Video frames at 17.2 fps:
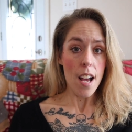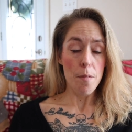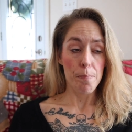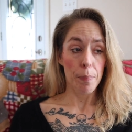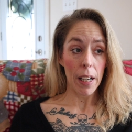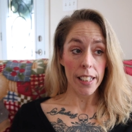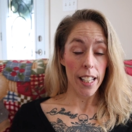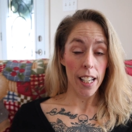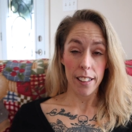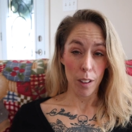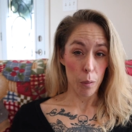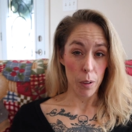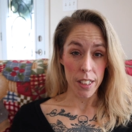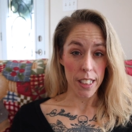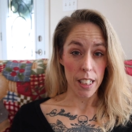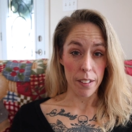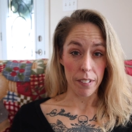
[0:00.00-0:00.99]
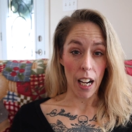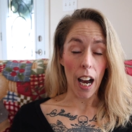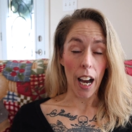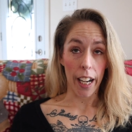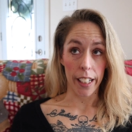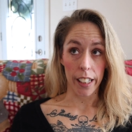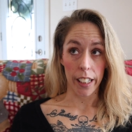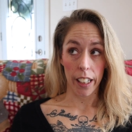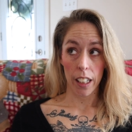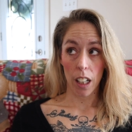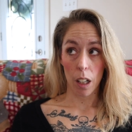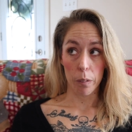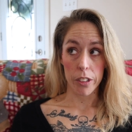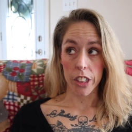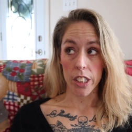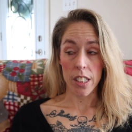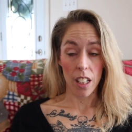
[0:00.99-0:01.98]
by the end, I wasn't even hiding it. I
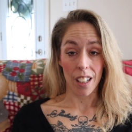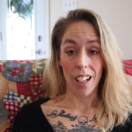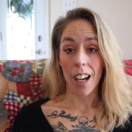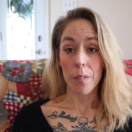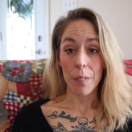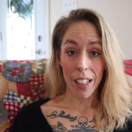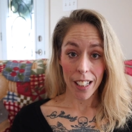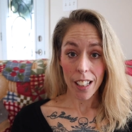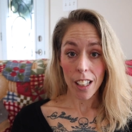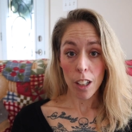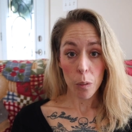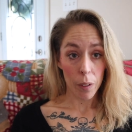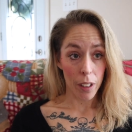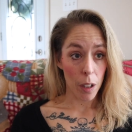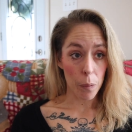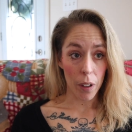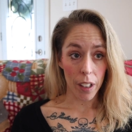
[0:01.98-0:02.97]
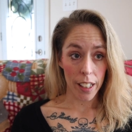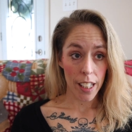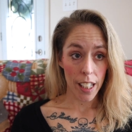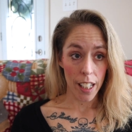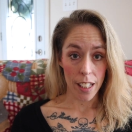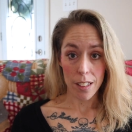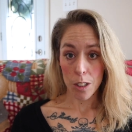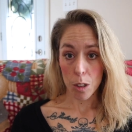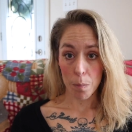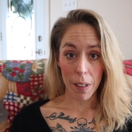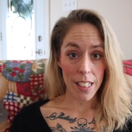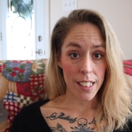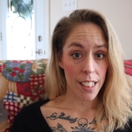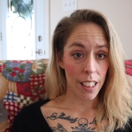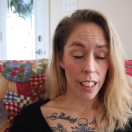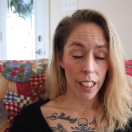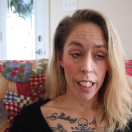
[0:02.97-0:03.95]
was just like, I'm gonna eat what I wanna eat. So
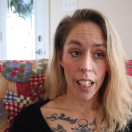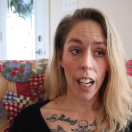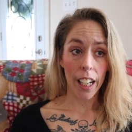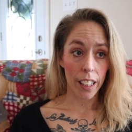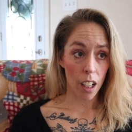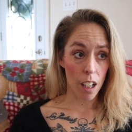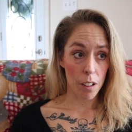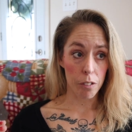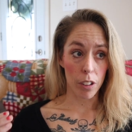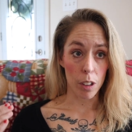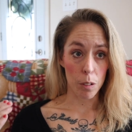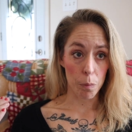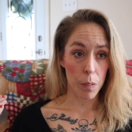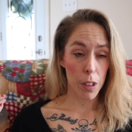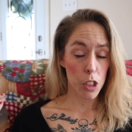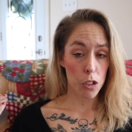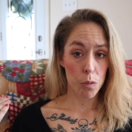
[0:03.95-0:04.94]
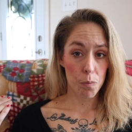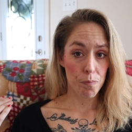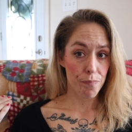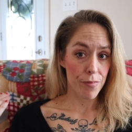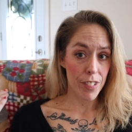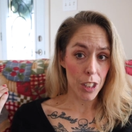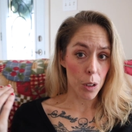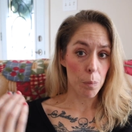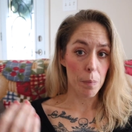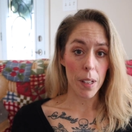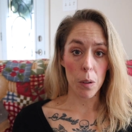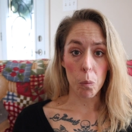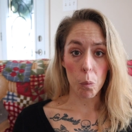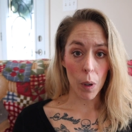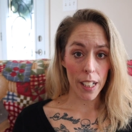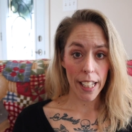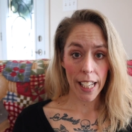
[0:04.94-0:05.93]
basically, I got from, you know,
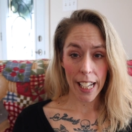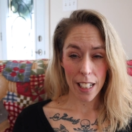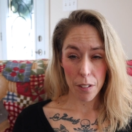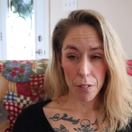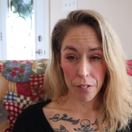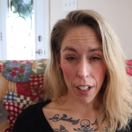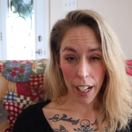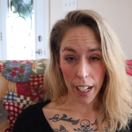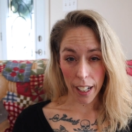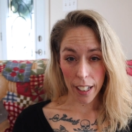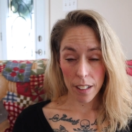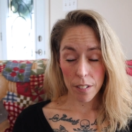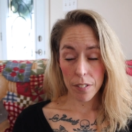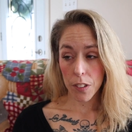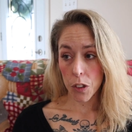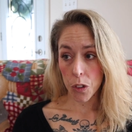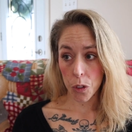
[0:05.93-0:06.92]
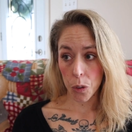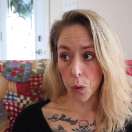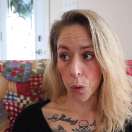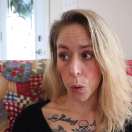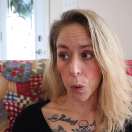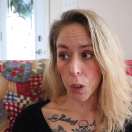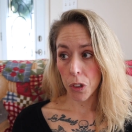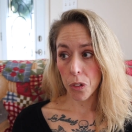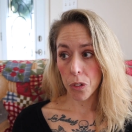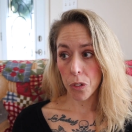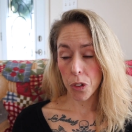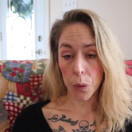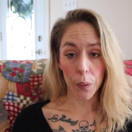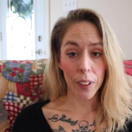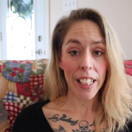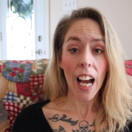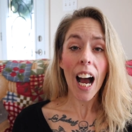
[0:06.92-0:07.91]
being one eighty-five to
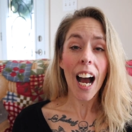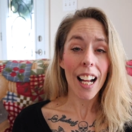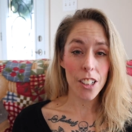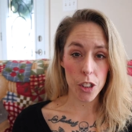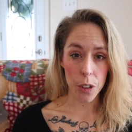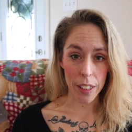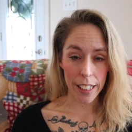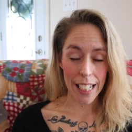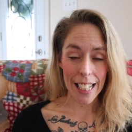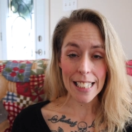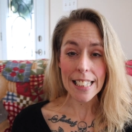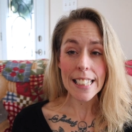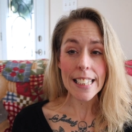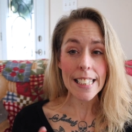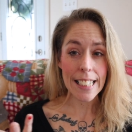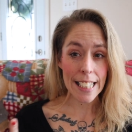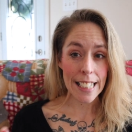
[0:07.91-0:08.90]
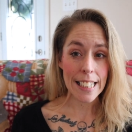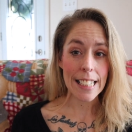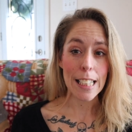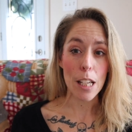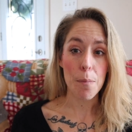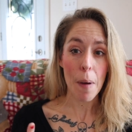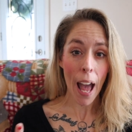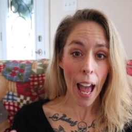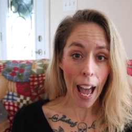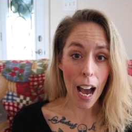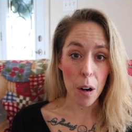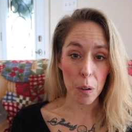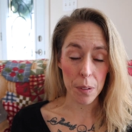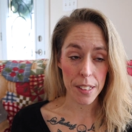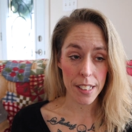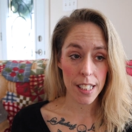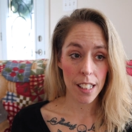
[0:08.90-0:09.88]
three hundred sixty
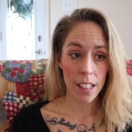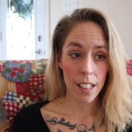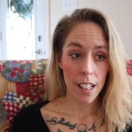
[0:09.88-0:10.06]
pounds.